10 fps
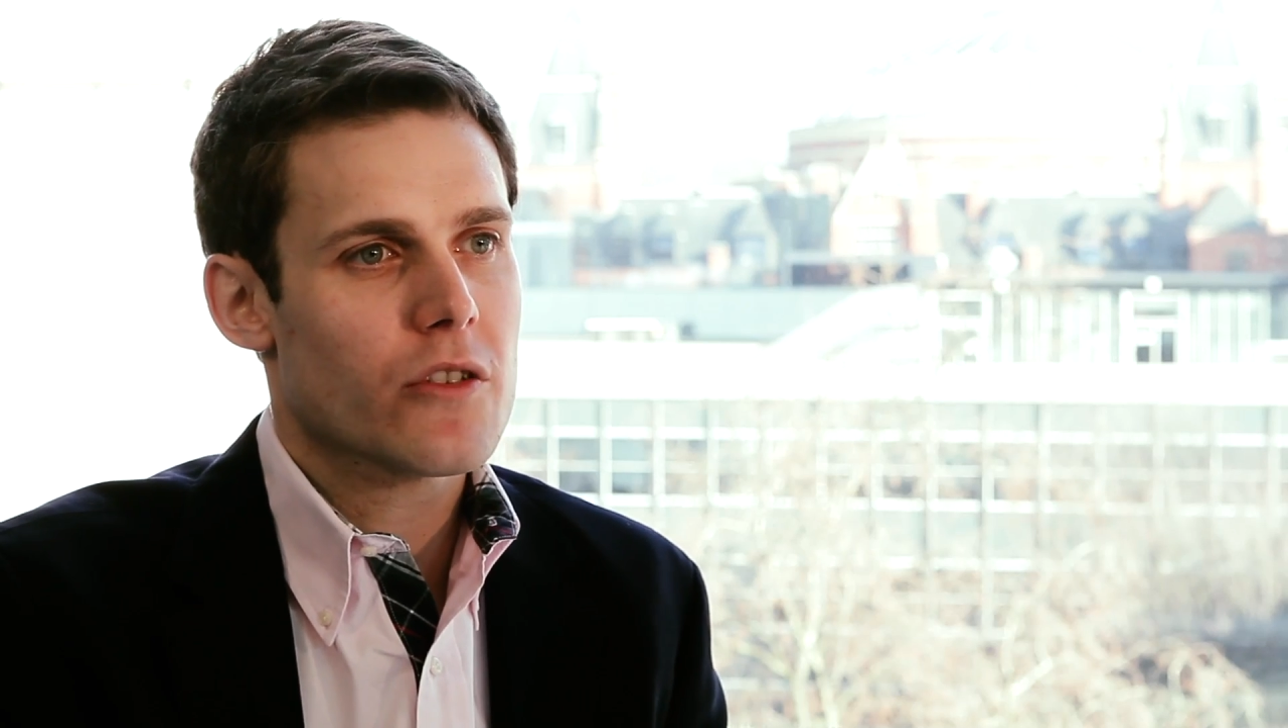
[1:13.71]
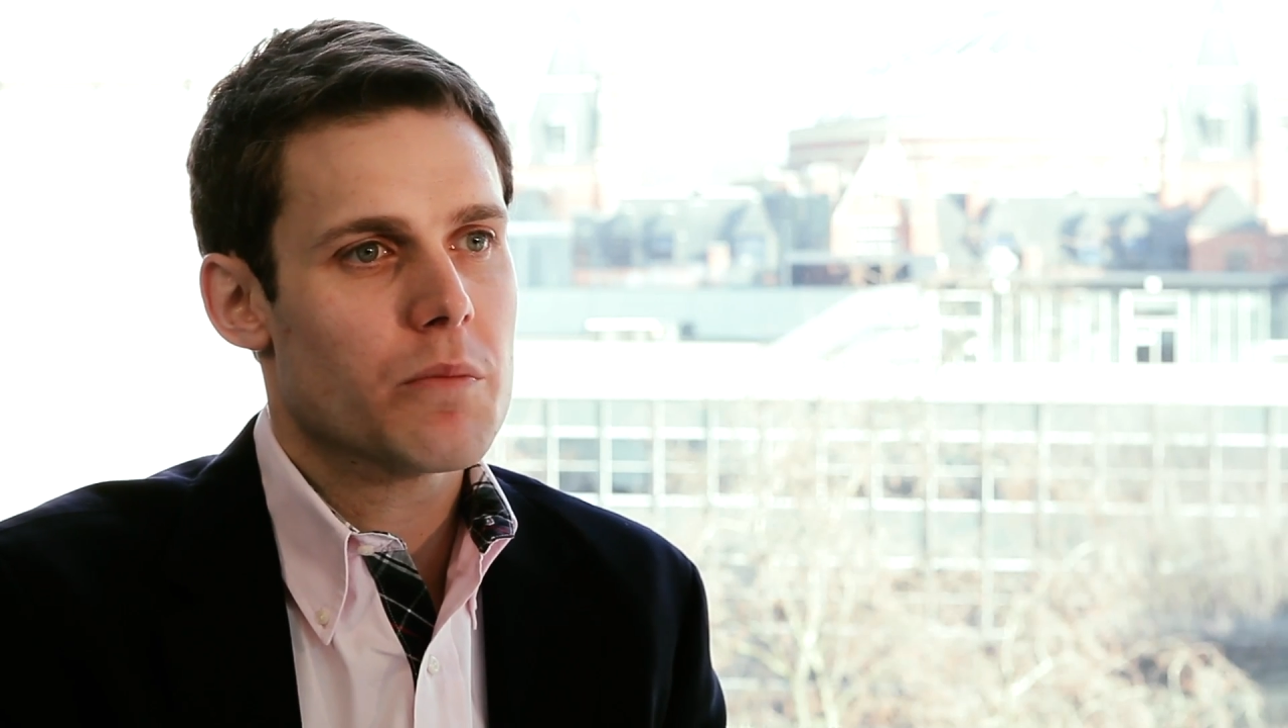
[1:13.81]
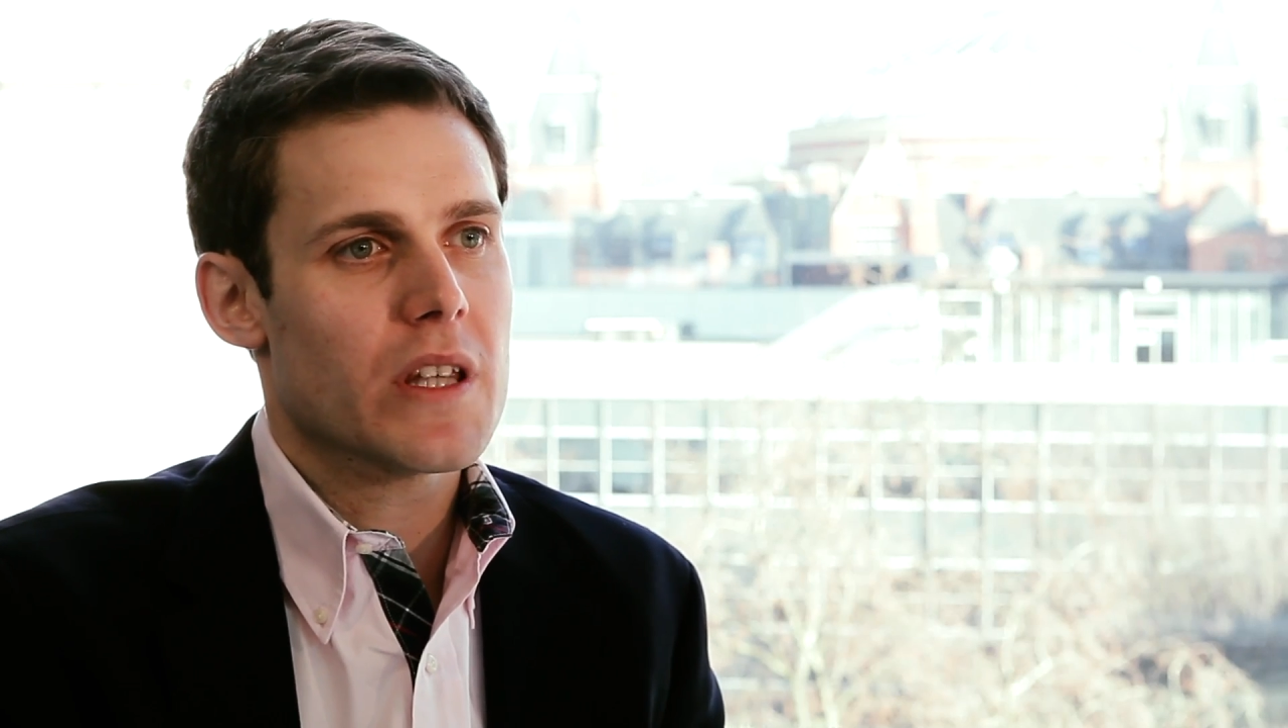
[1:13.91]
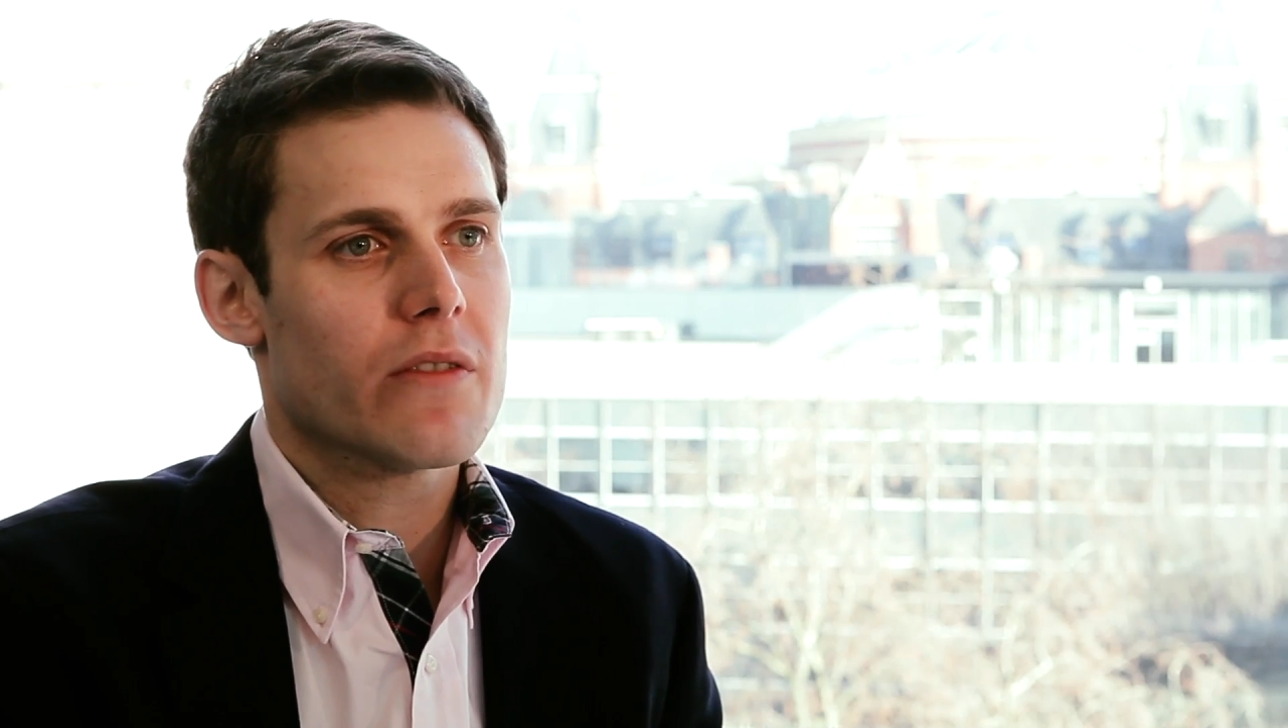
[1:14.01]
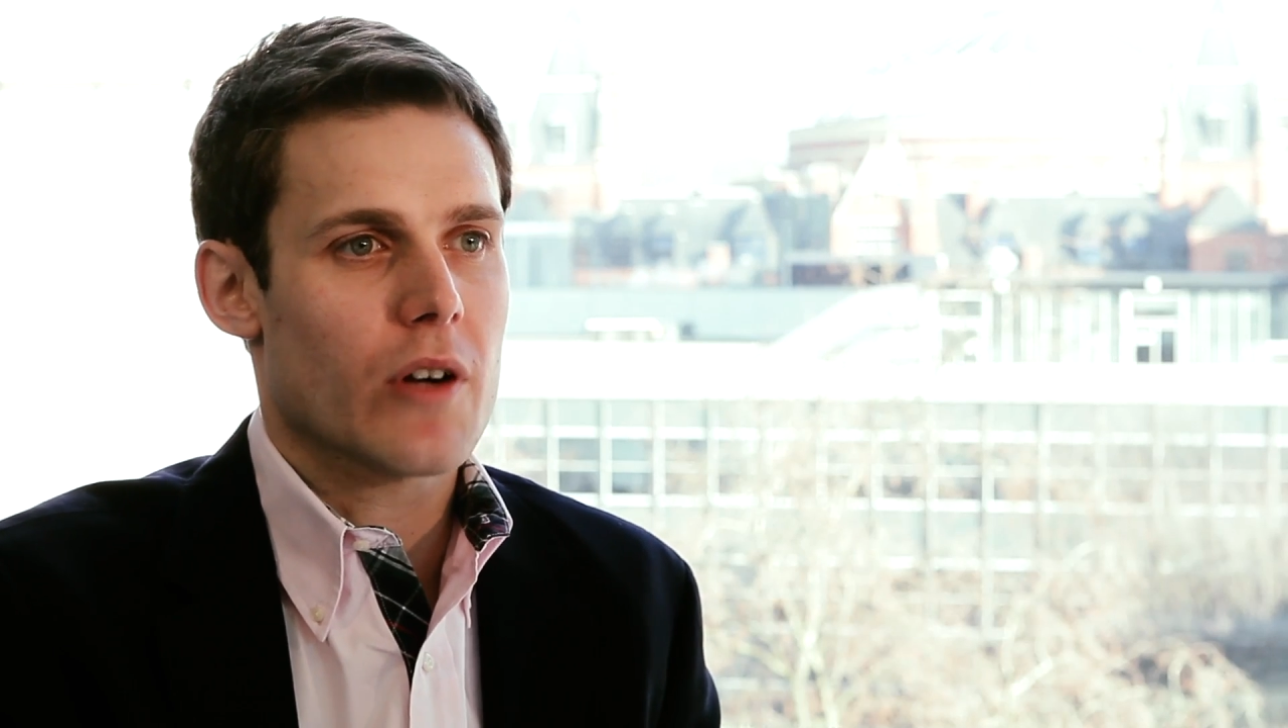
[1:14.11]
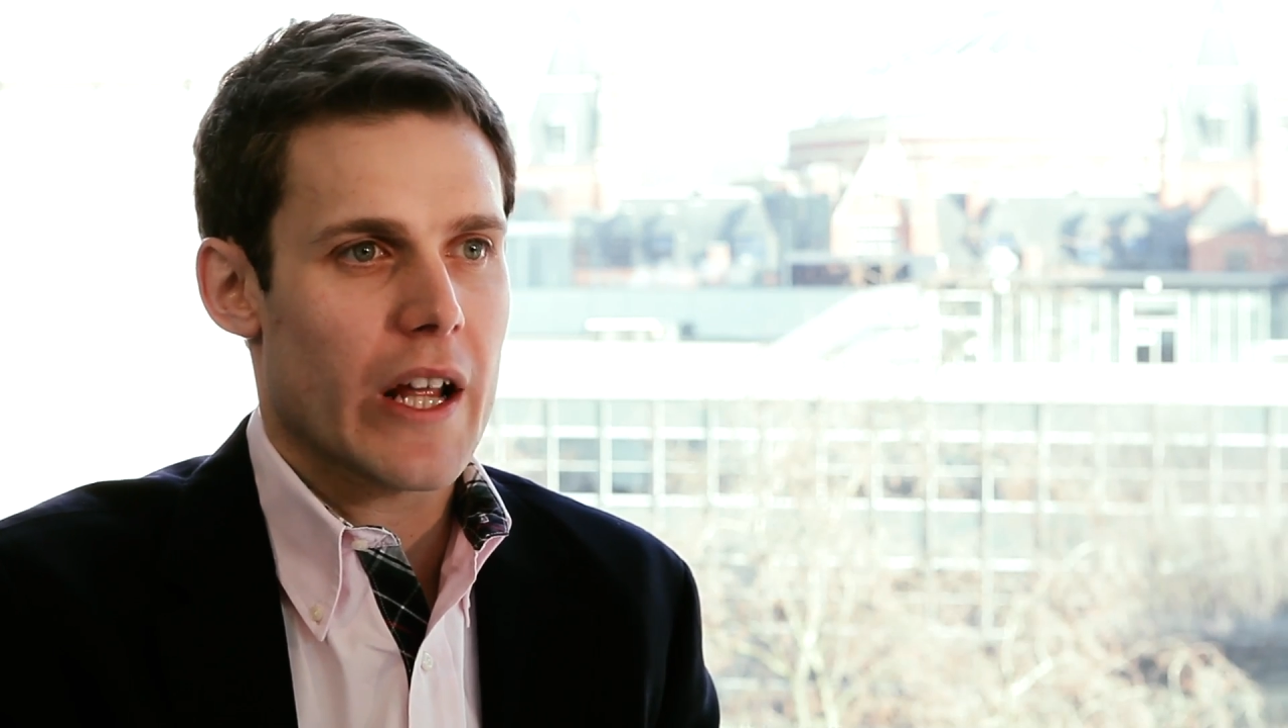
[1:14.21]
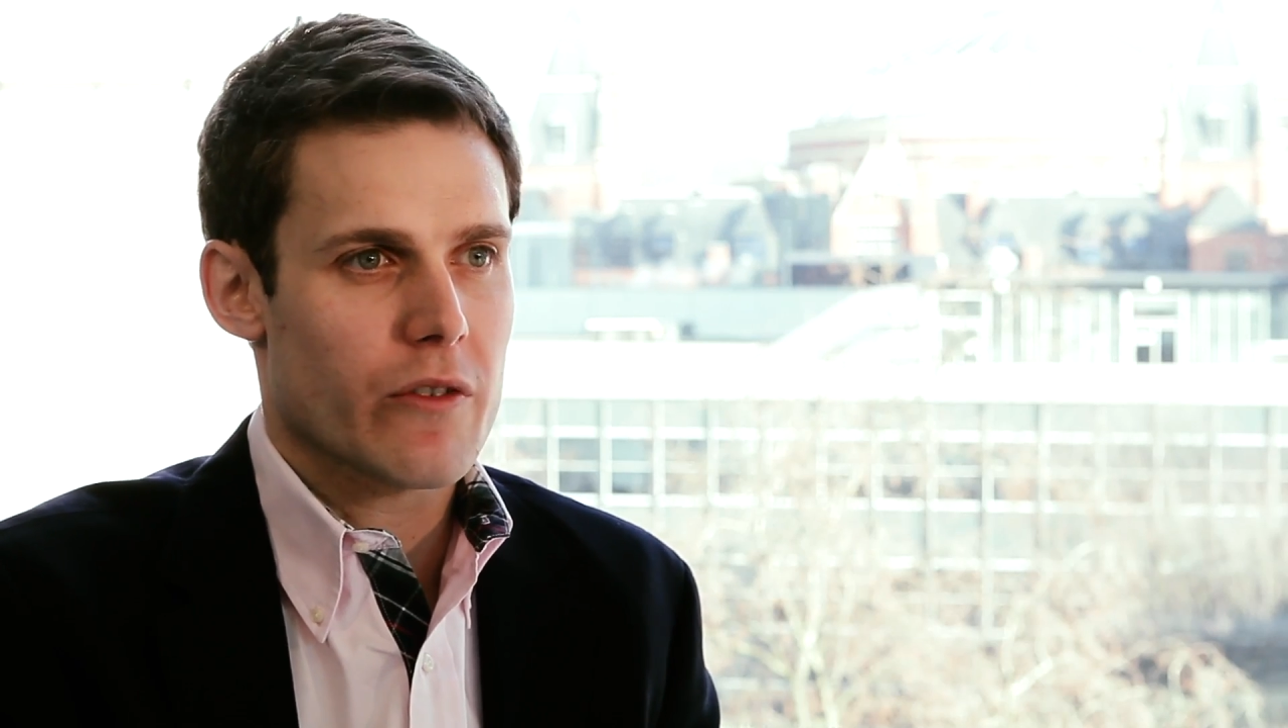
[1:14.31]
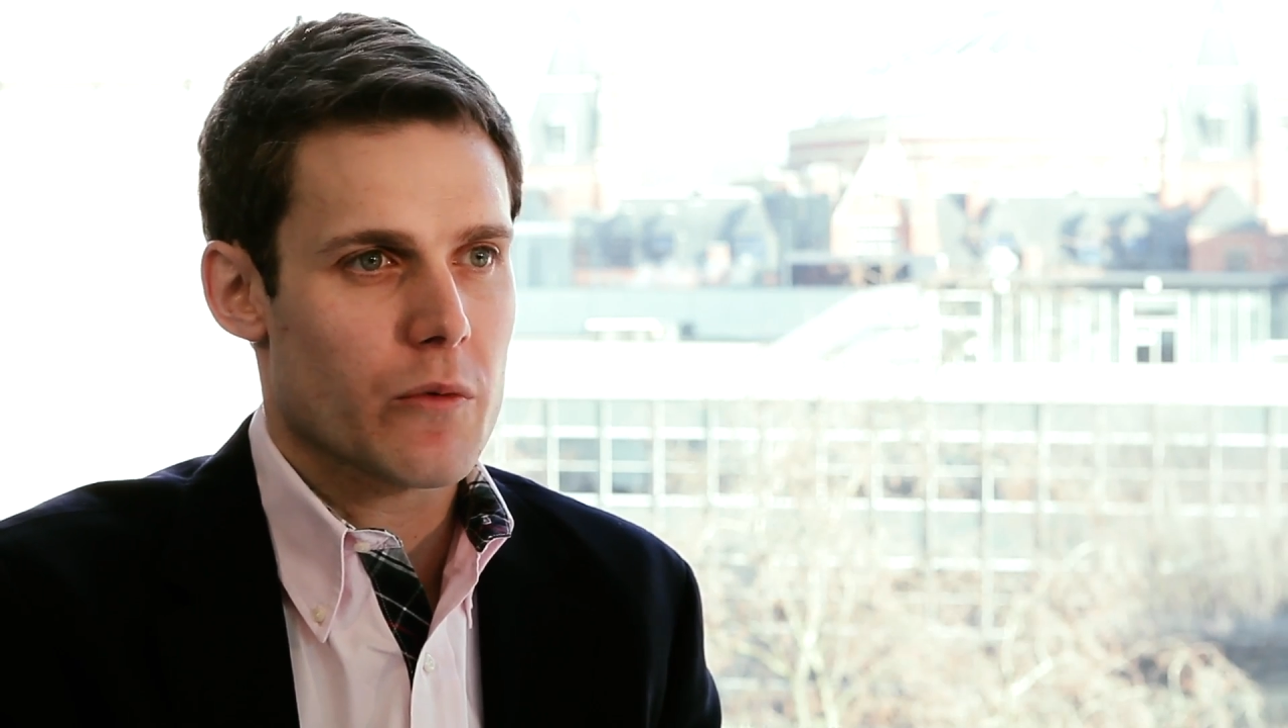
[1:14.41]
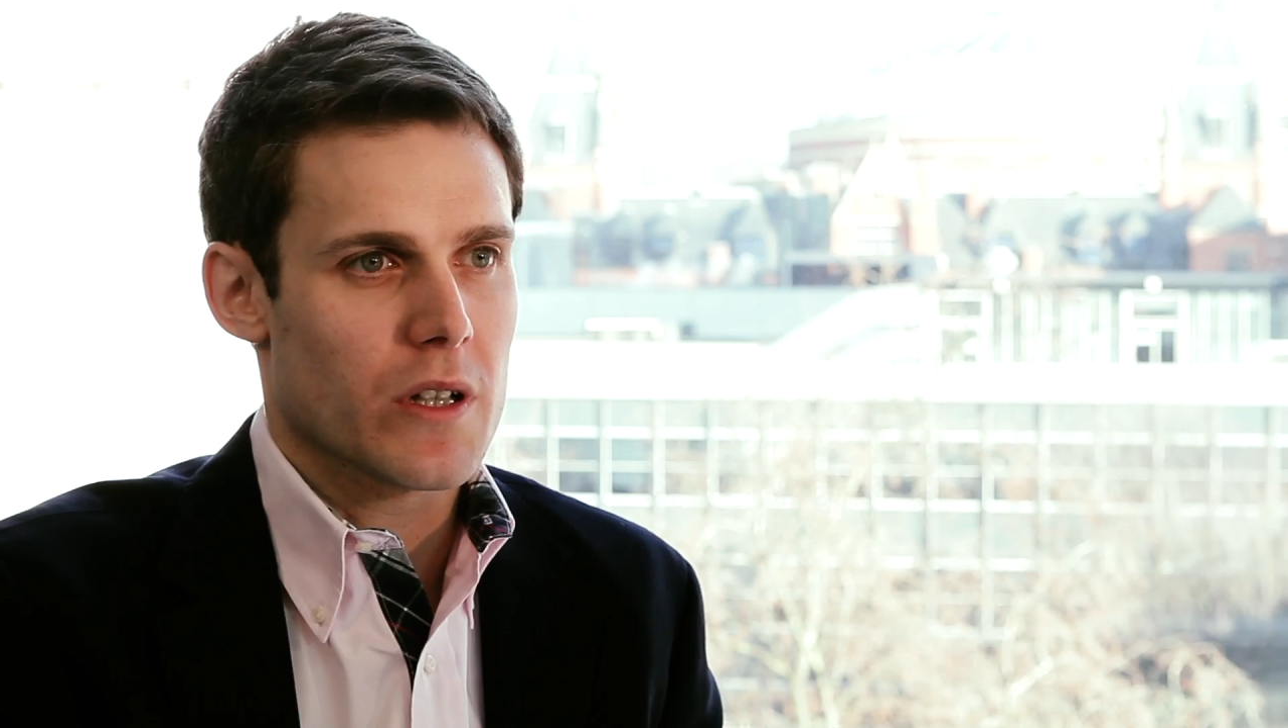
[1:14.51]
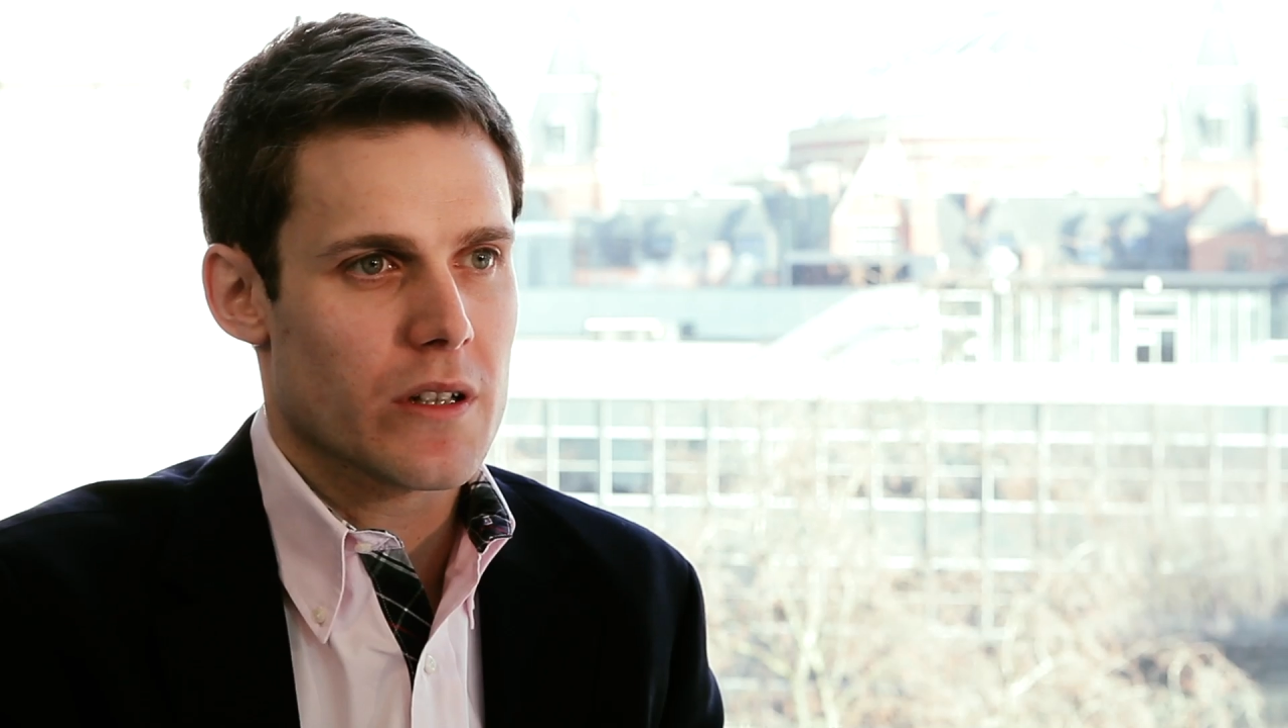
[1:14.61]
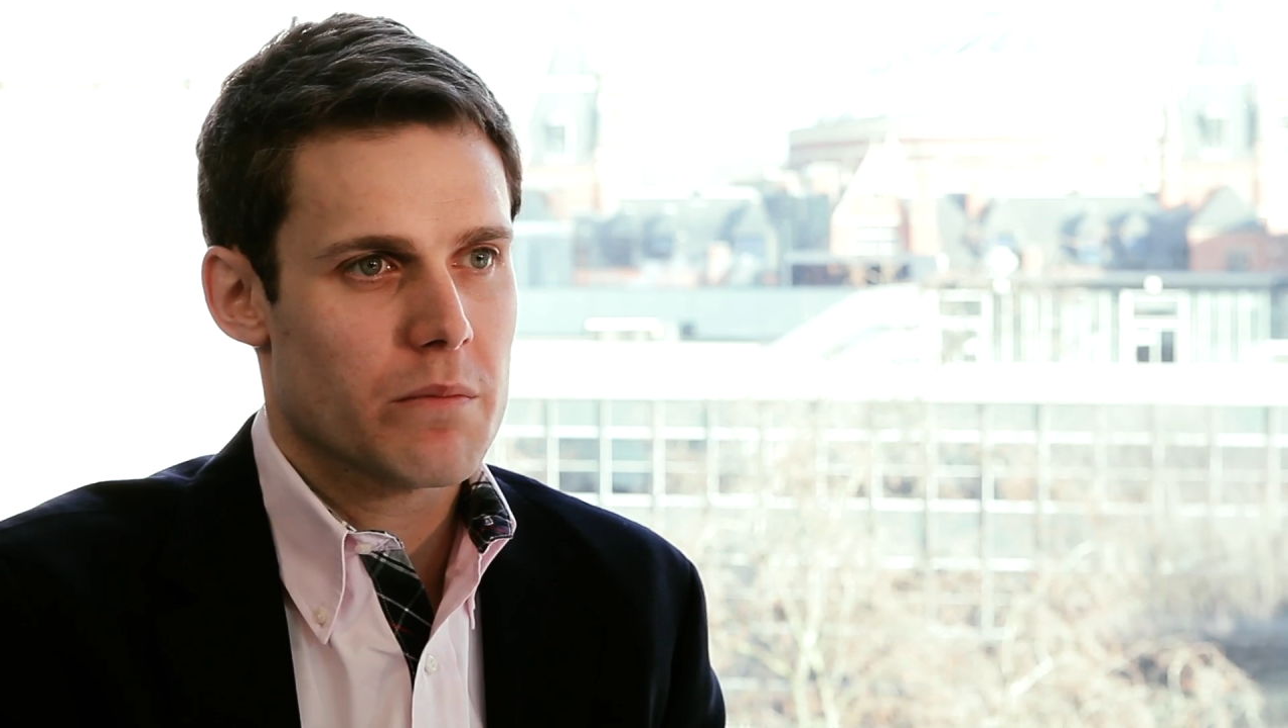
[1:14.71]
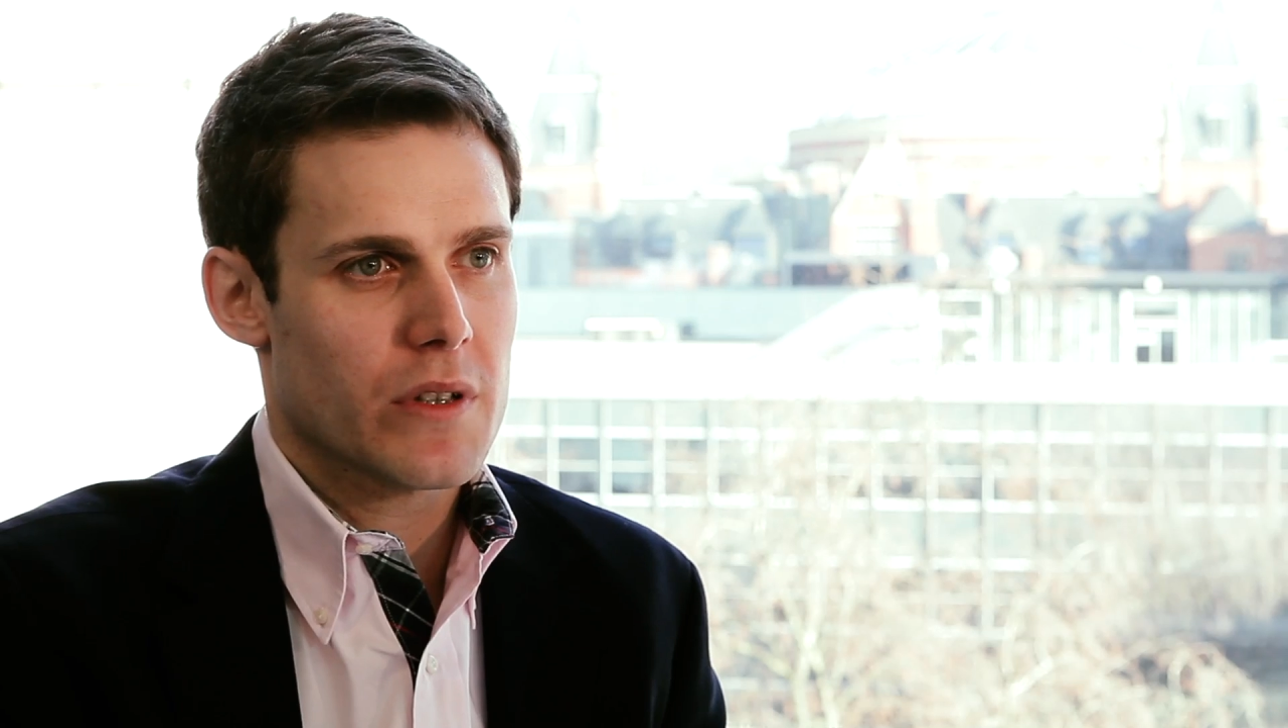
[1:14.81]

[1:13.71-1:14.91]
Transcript: to be for everyone,